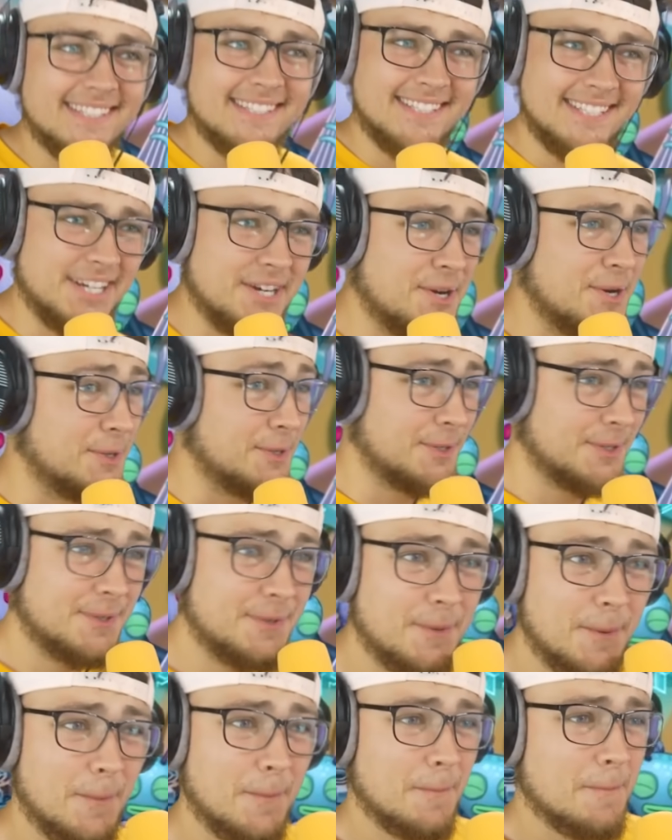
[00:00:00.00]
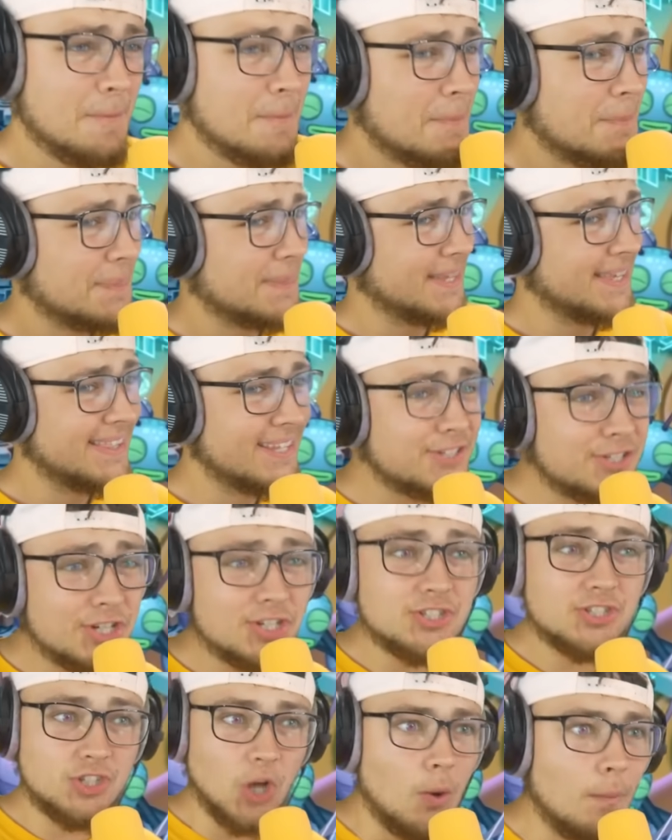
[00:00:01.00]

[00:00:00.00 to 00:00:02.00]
Dude, there's just so